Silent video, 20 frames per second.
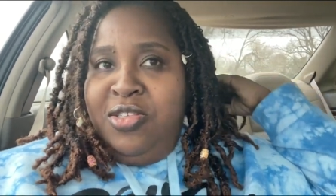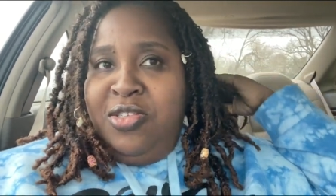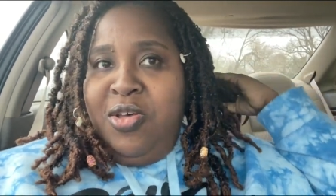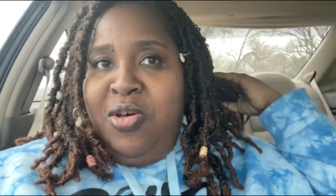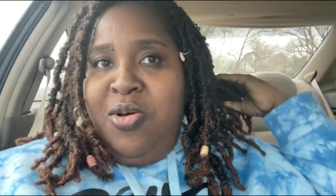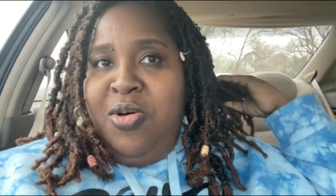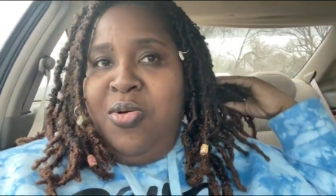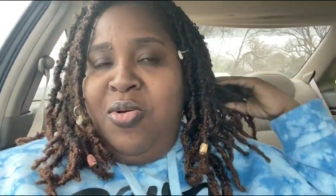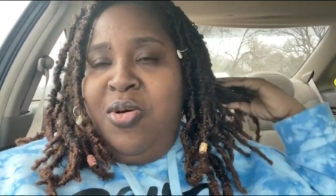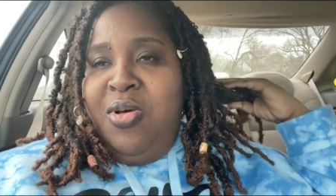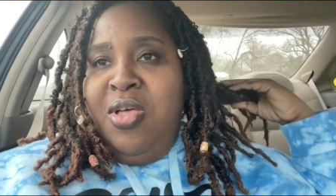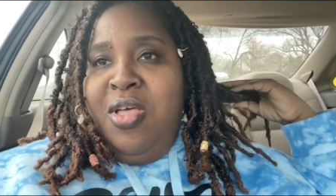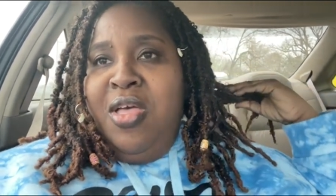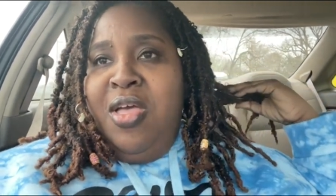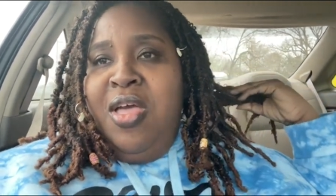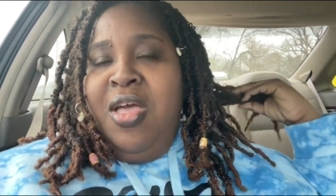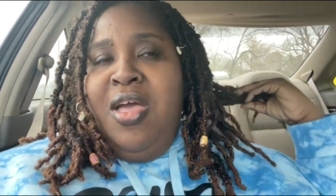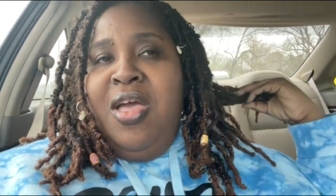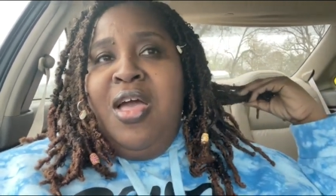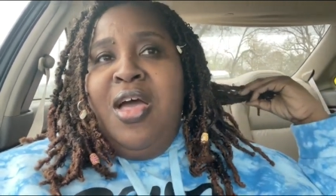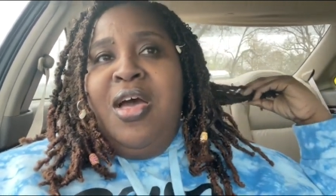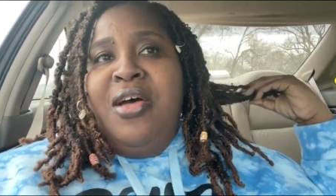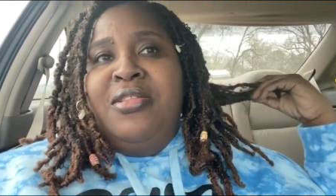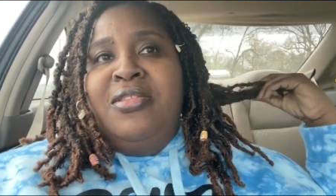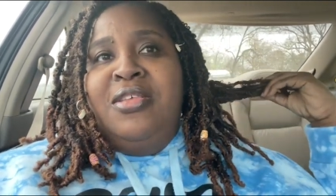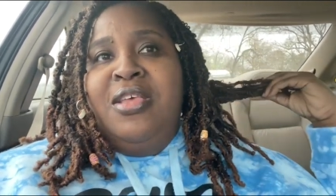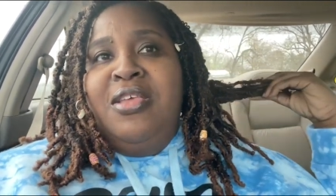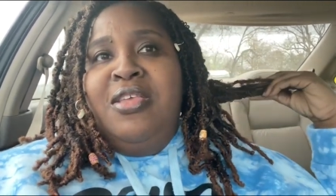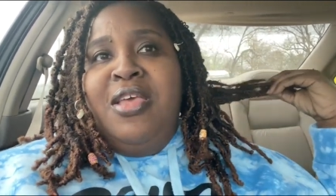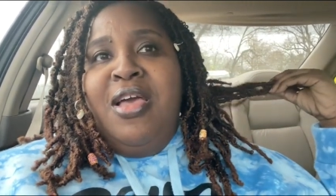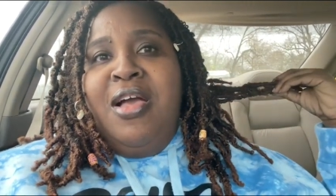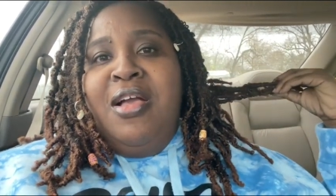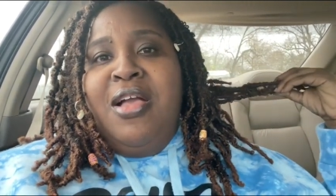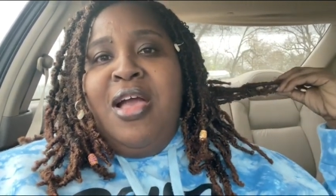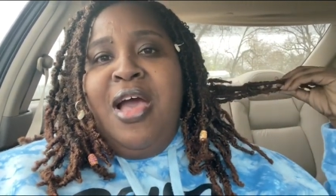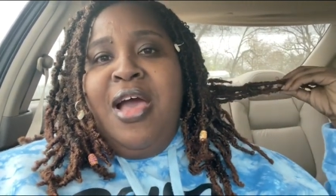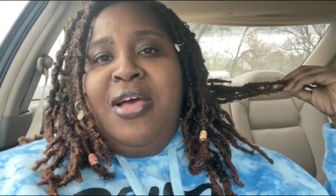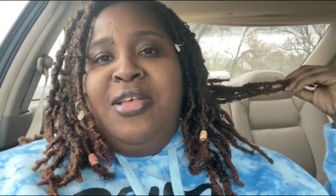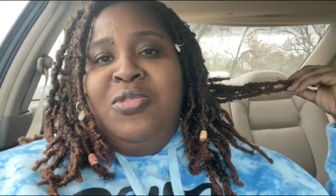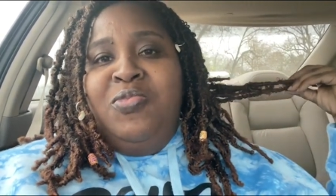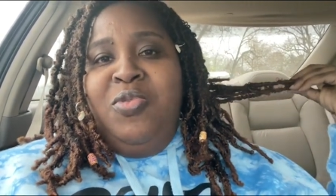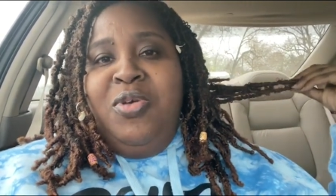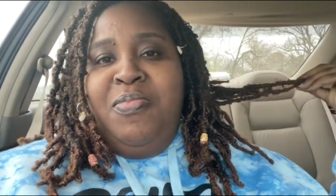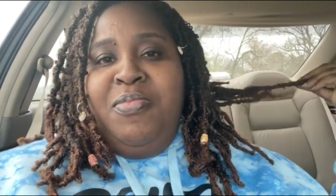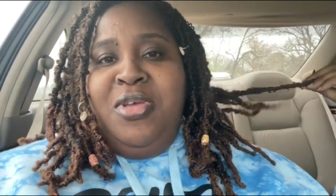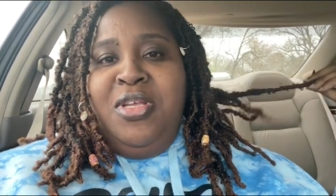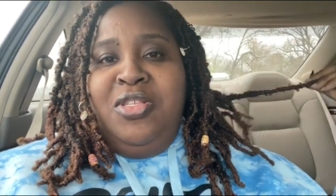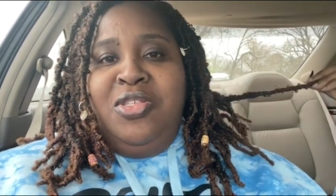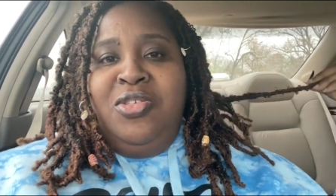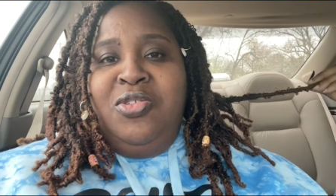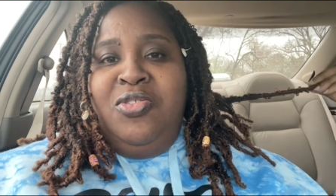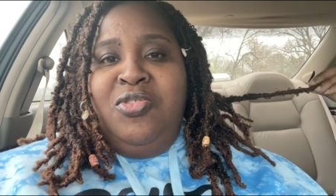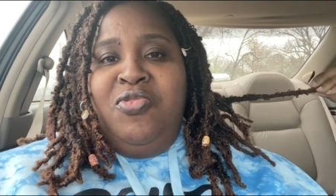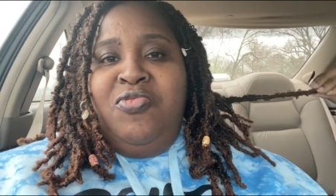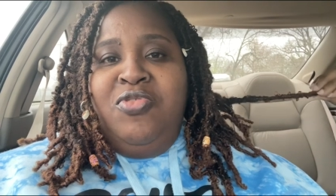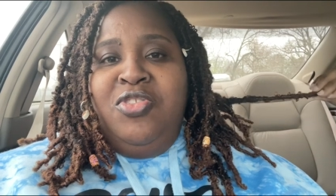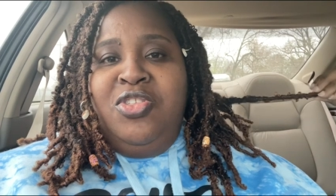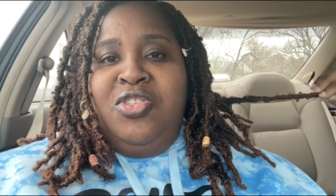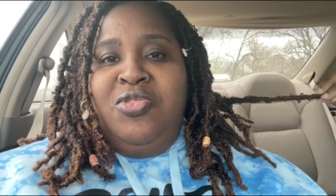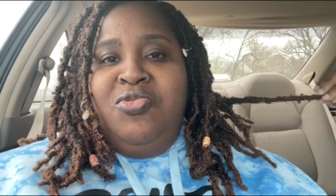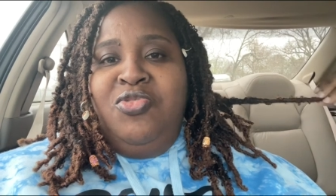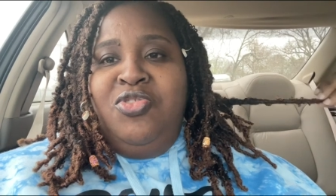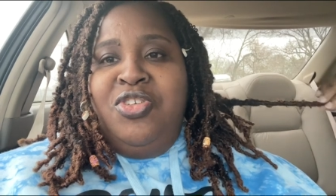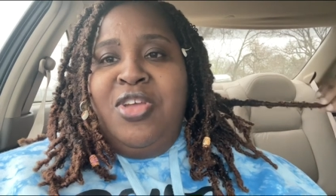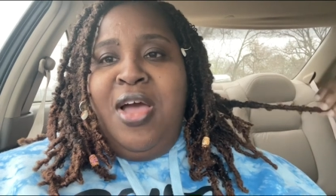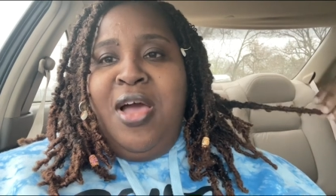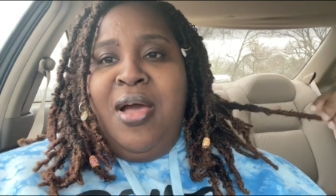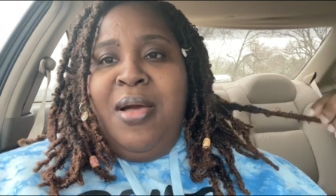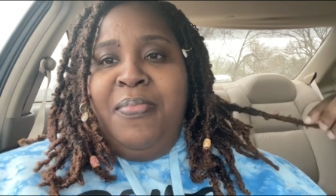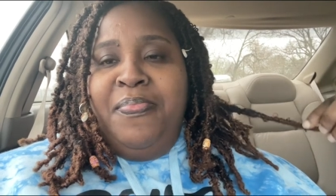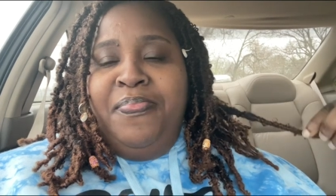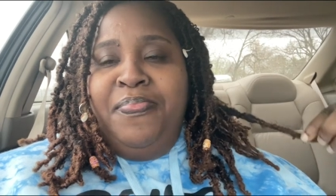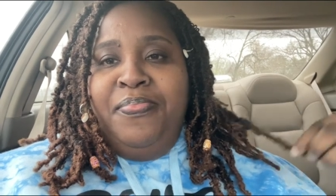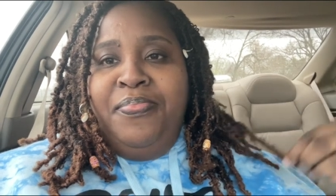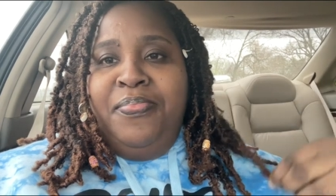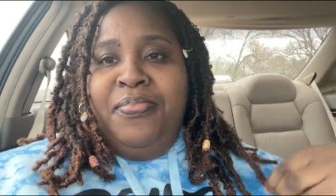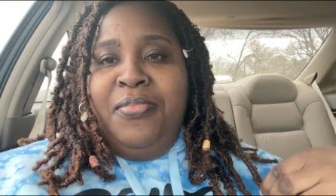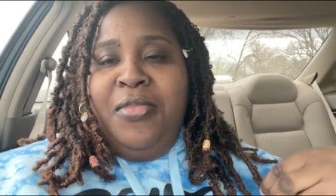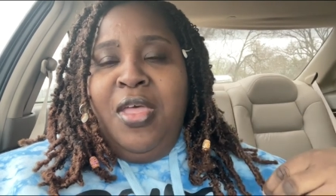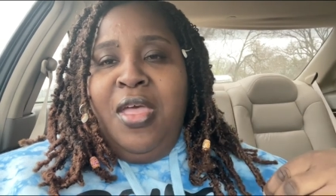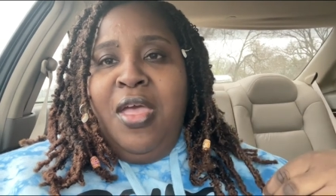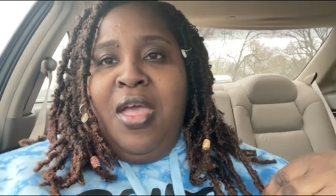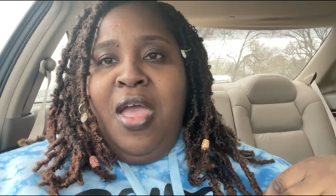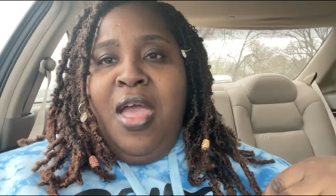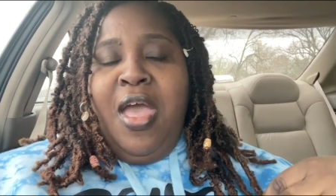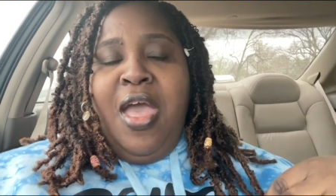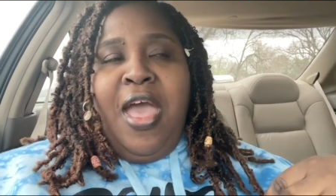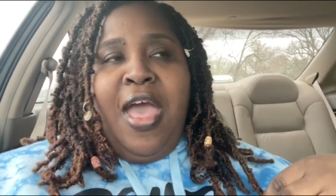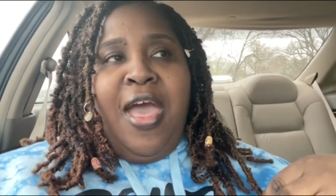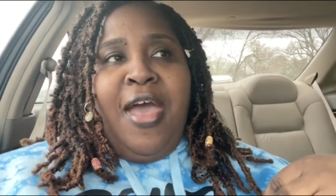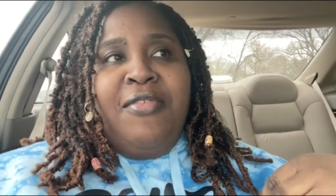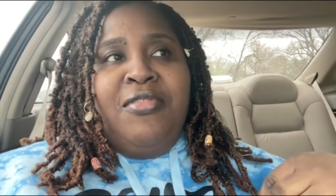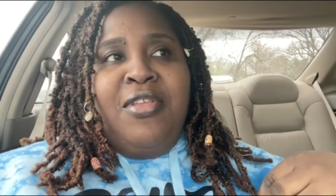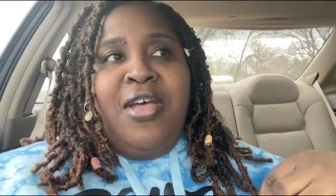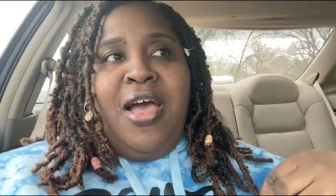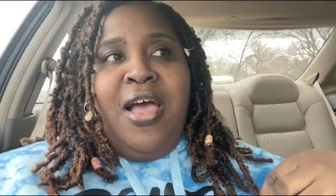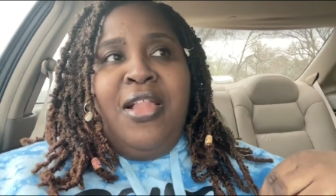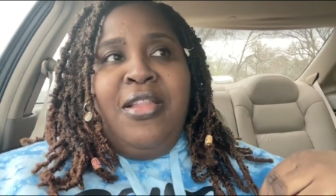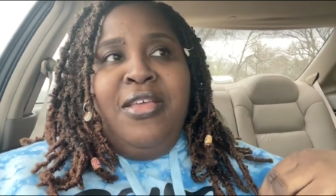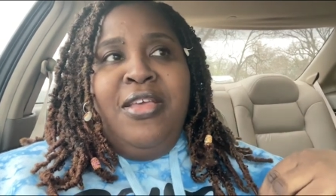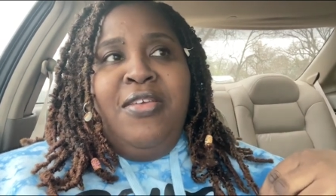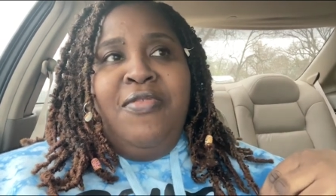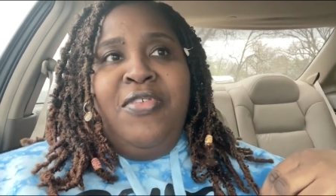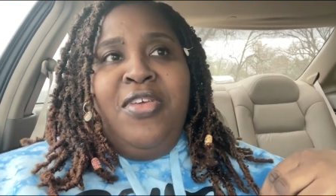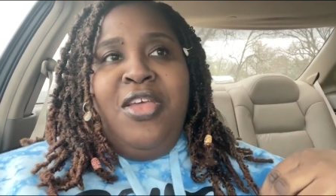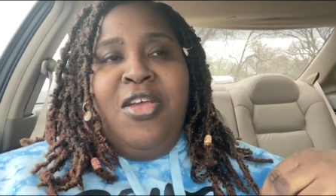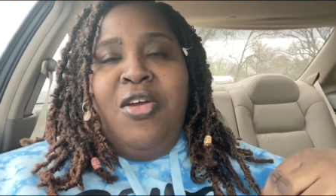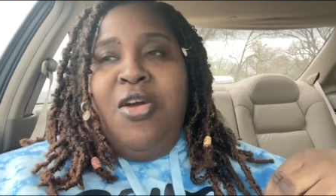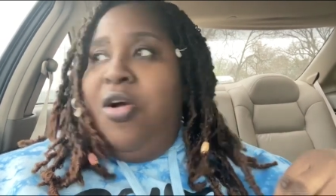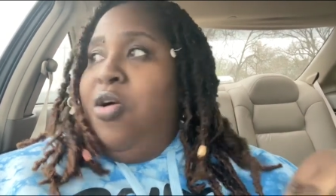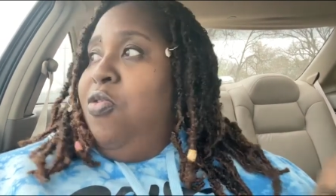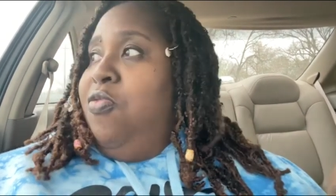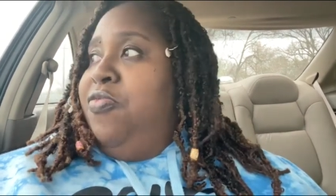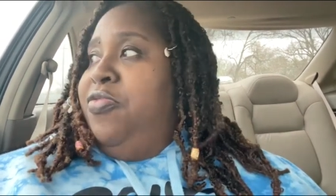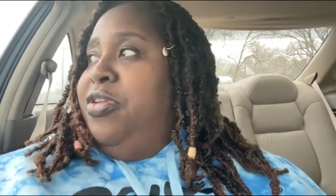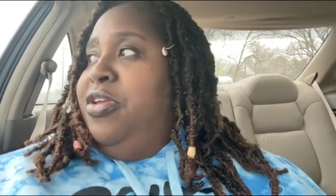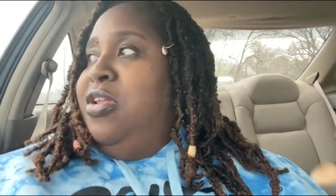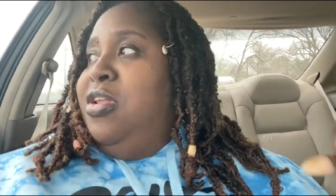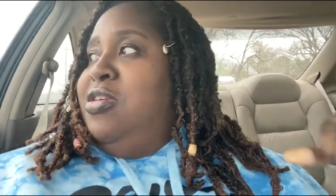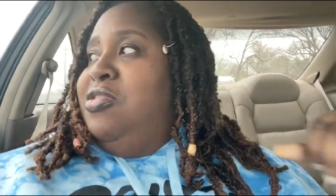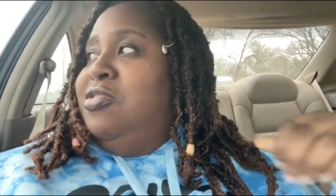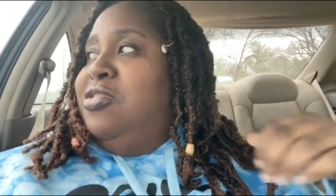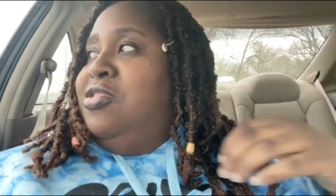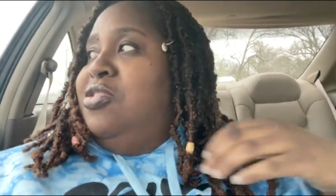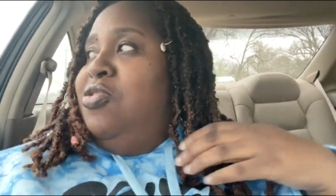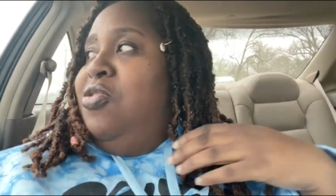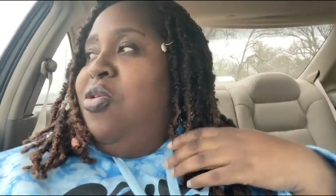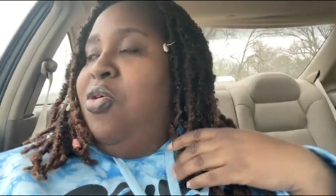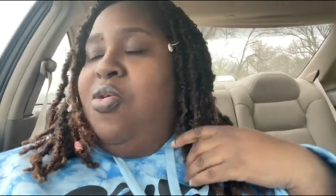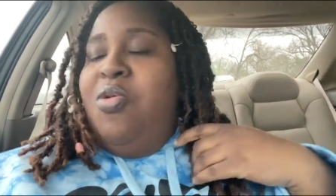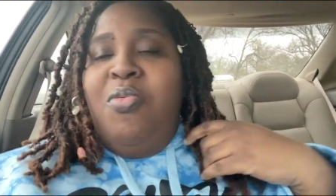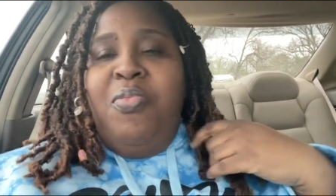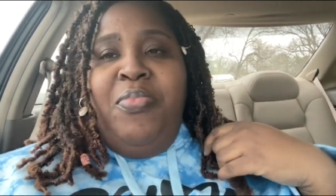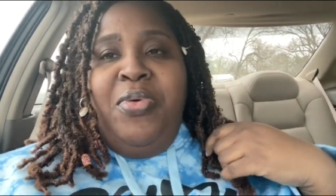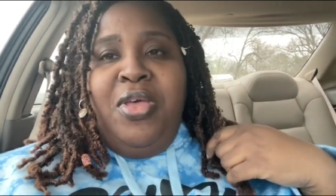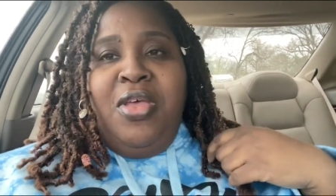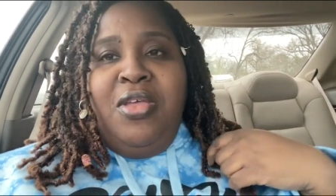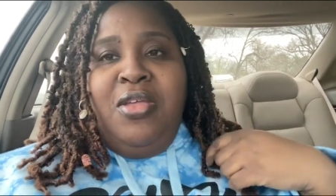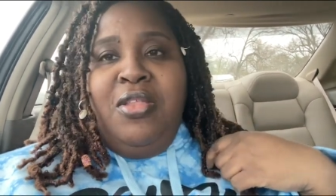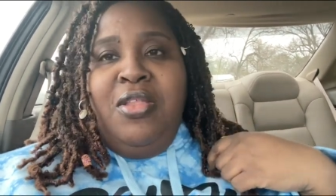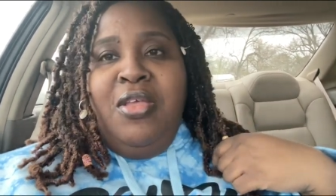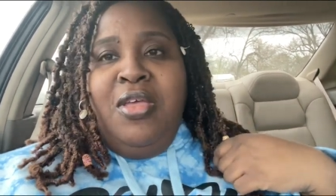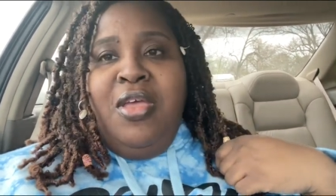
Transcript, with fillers: So I'll take y'all guys with me to the crystal shop after I leave here. Hopefully they're still open.